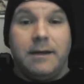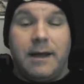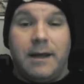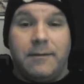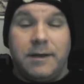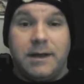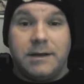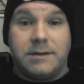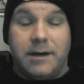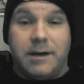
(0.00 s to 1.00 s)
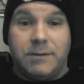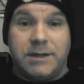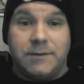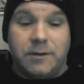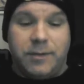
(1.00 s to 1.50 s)
have a dexterity
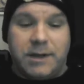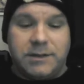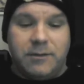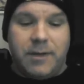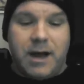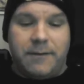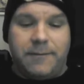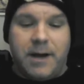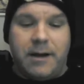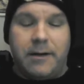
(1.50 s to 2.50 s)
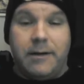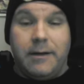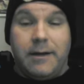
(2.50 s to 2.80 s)
which gives you a plus 2 modifier,